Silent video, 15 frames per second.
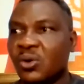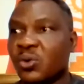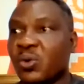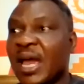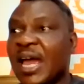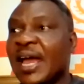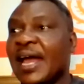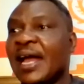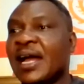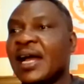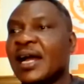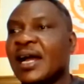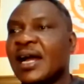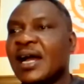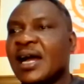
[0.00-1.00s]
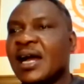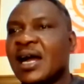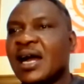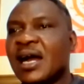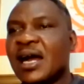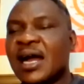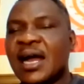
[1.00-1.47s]
where
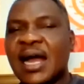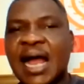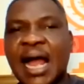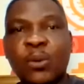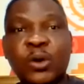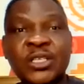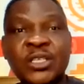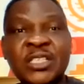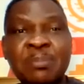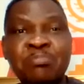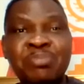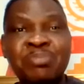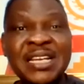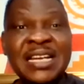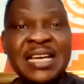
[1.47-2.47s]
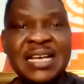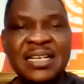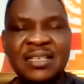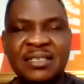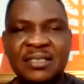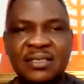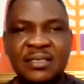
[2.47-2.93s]
I was in Benin